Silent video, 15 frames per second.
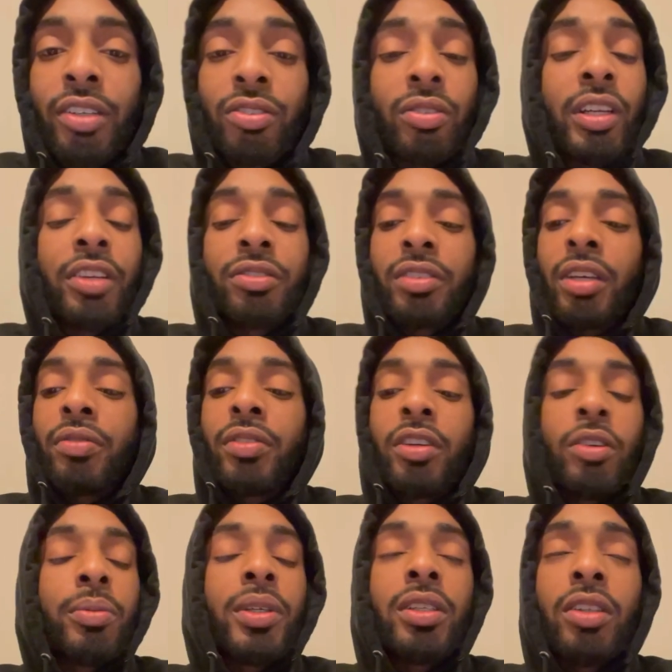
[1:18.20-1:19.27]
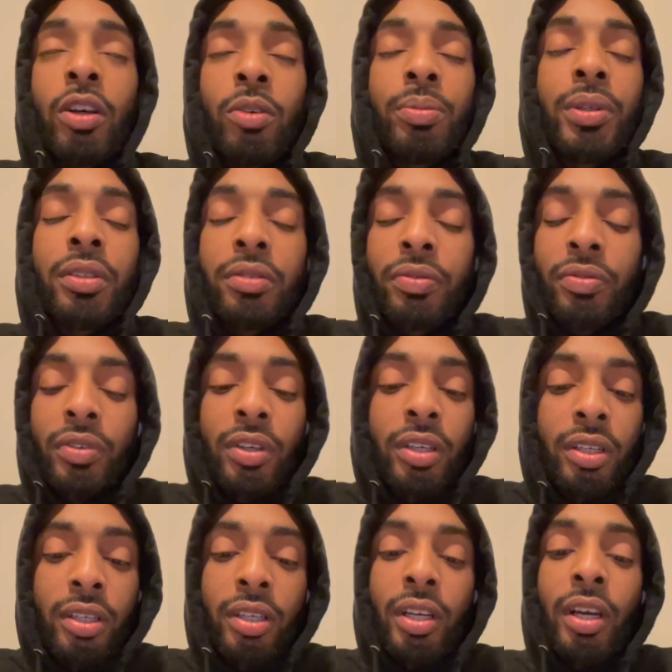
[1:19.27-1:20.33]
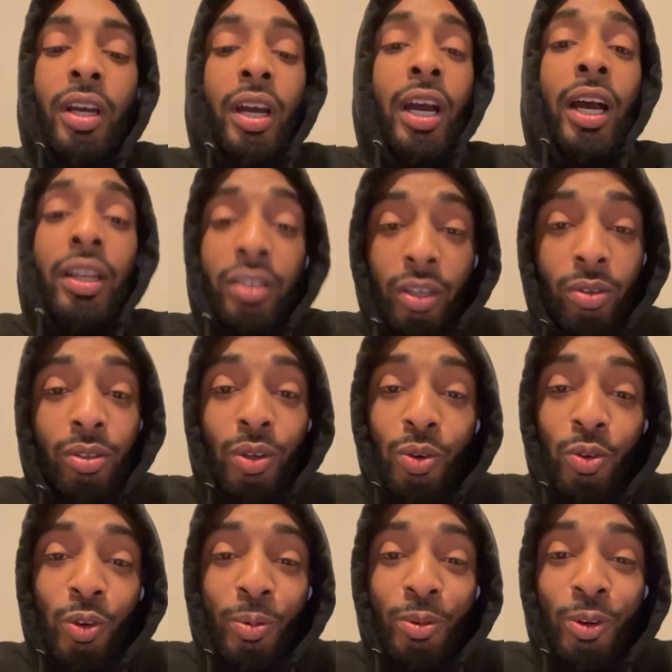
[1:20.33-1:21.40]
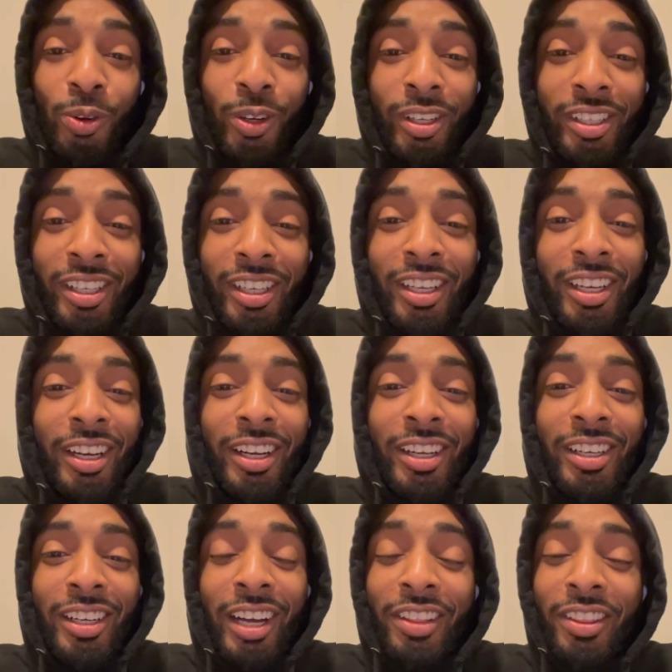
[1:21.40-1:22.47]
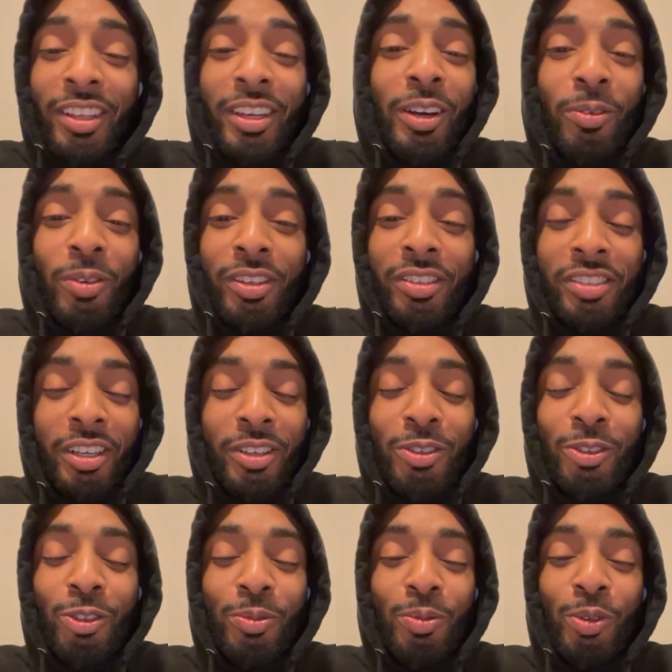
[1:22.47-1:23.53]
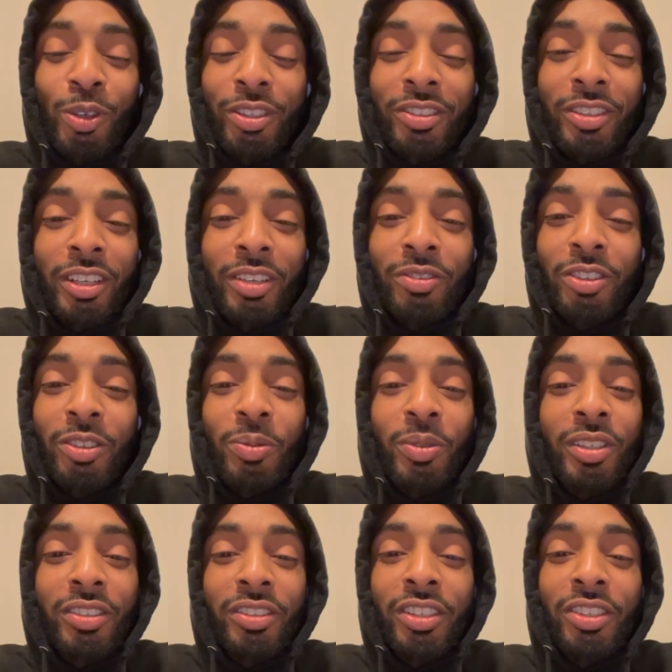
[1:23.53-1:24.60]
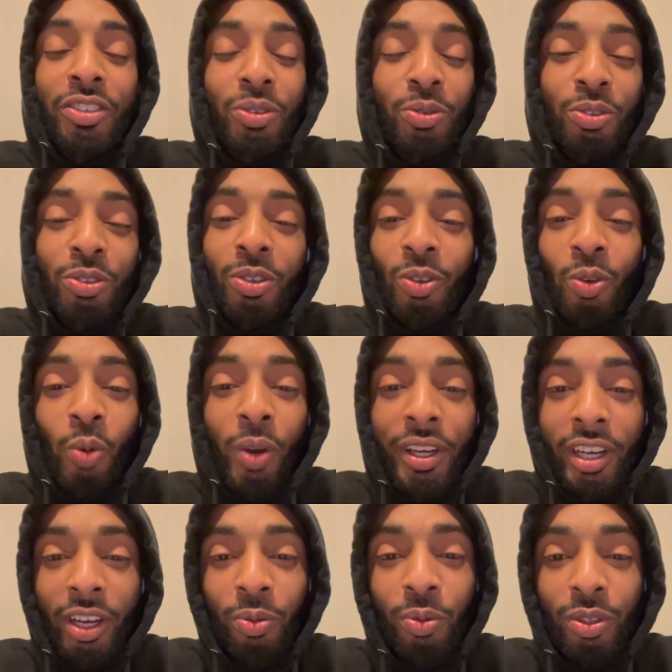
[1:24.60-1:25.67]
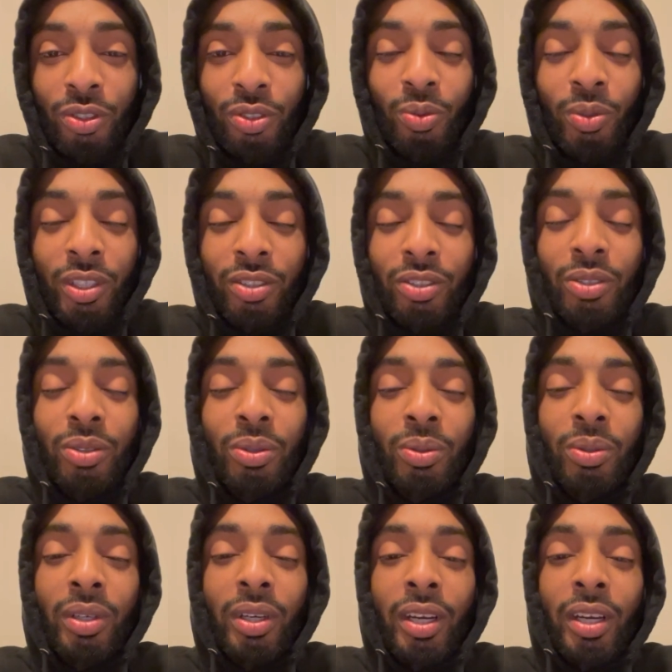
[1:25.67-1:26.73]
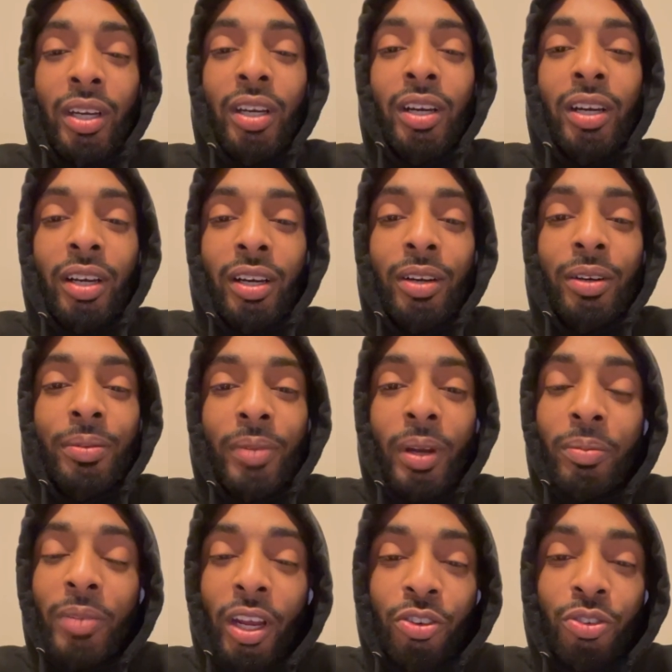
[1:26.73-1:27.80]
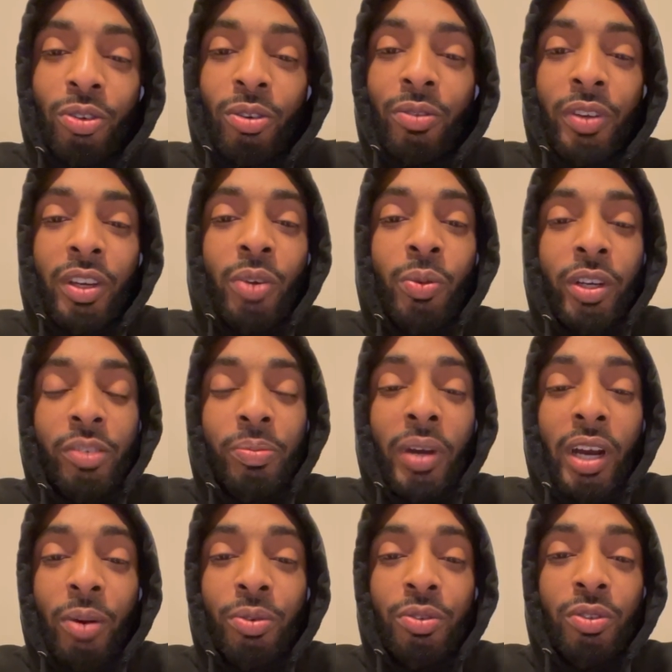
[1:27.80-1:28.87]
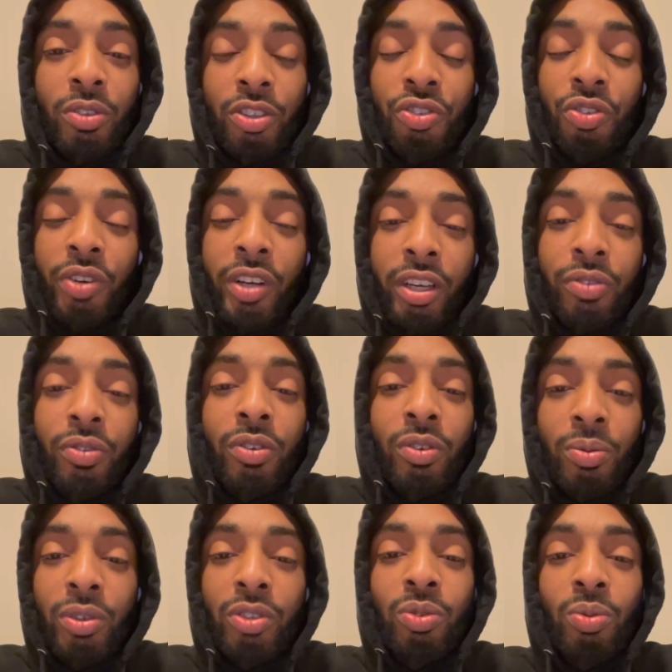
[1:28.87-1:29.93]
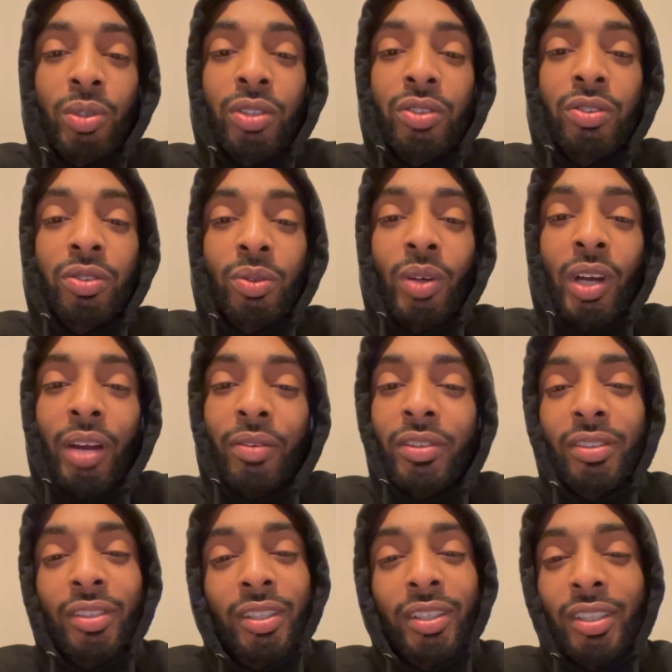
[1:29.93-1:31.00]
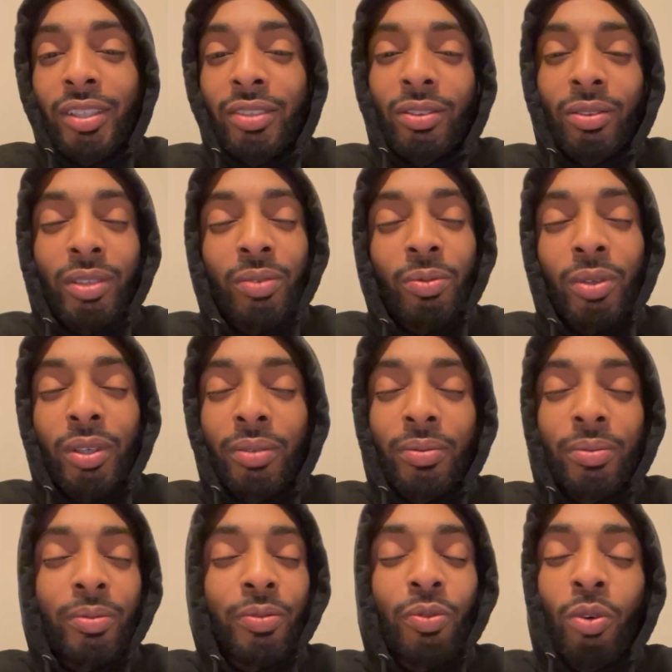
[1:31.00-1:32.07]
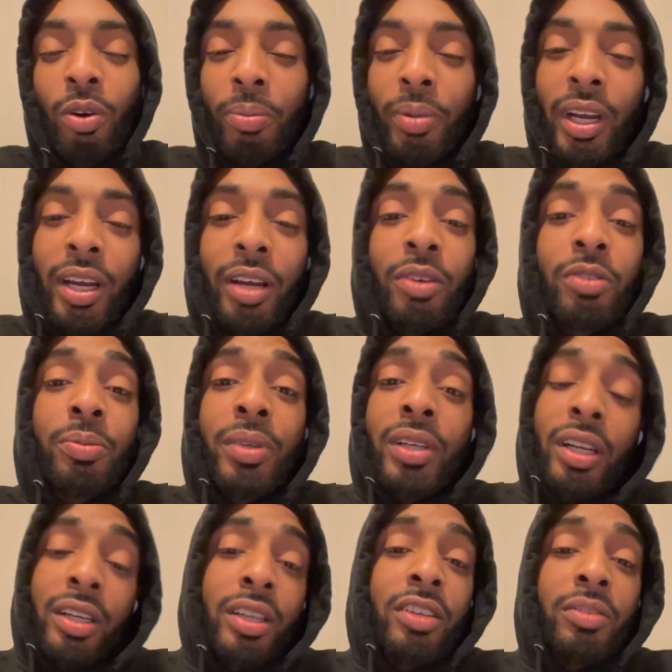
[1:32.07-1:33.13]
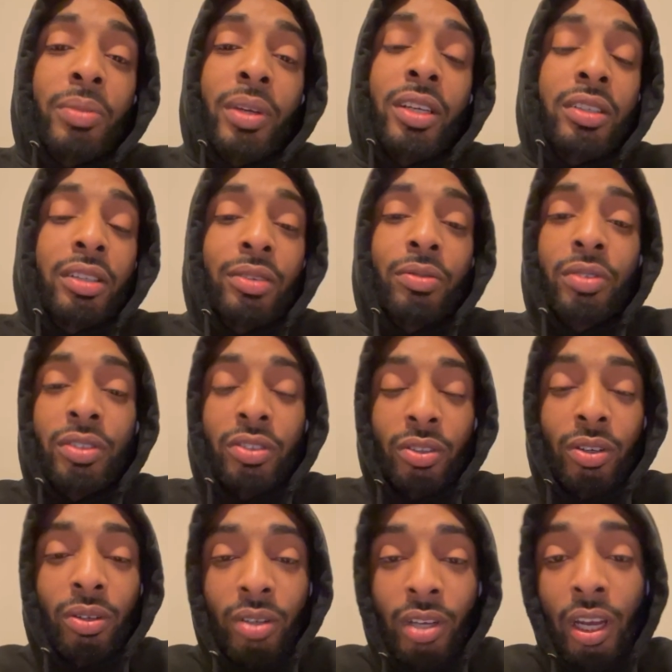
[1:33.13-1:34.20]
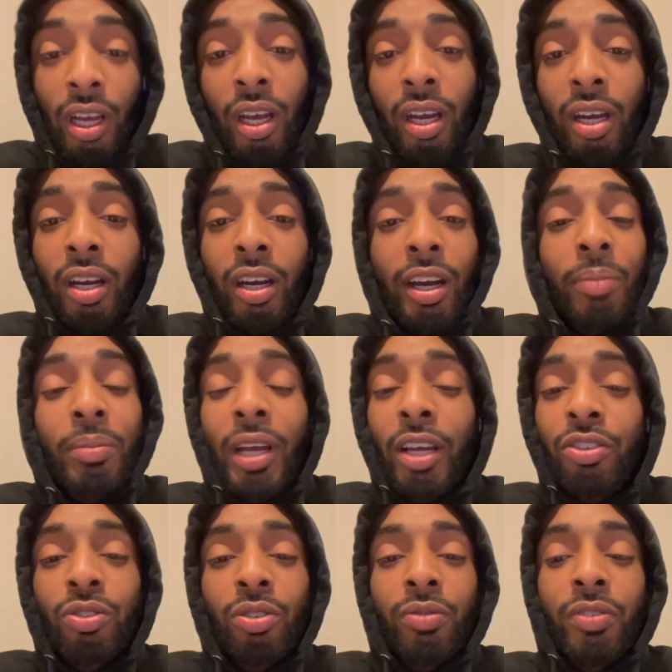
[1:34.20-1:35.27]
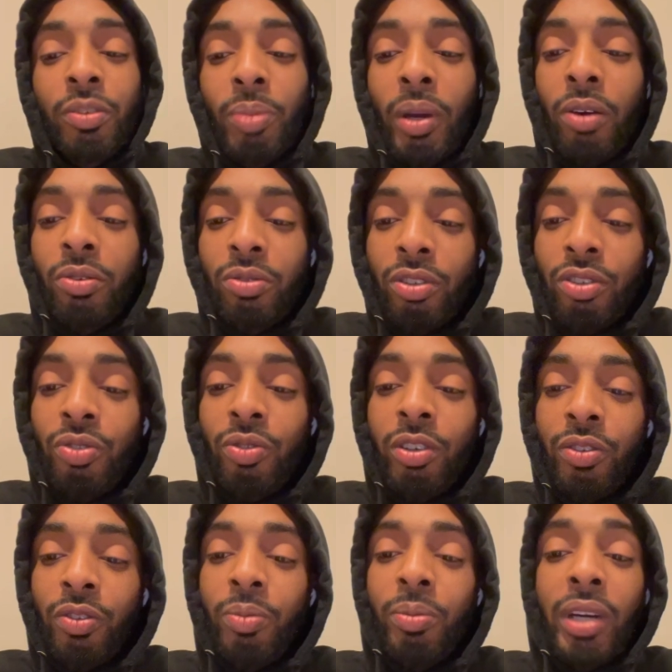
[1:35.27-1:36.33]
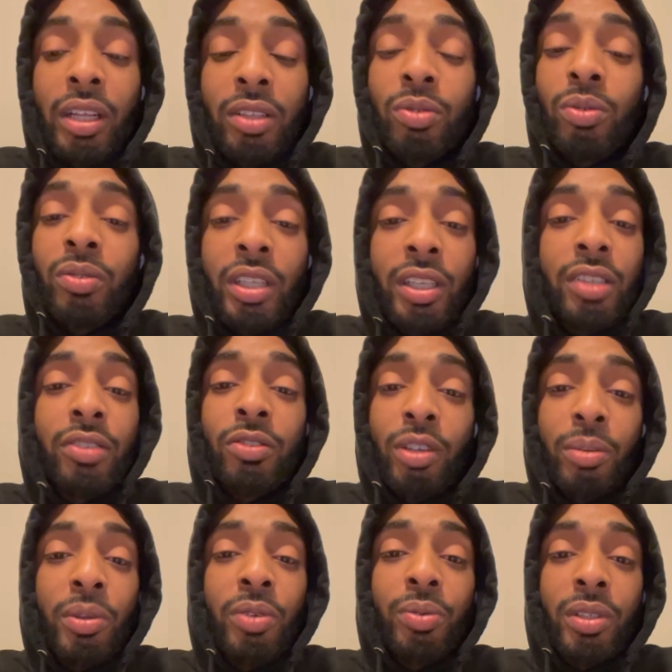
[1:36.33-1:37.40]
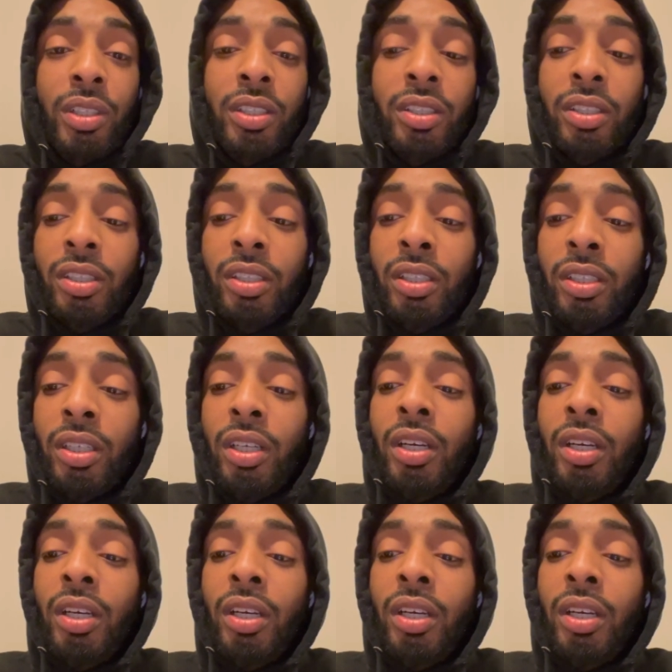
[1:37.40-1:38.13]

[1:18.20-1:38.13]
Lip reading: So that's definitely gonna be dope as fuck. I don't know who I'm going yet. I think I want to say Cool Boy Steph just because he's used to the weight at 122. I'm not sure if Inoue's power is going to transfer to 122. Obviously, it is only 4 pounds, but that does make a difference. So I'm not sure if his power is going to transfer, but I do think he's going to be really good.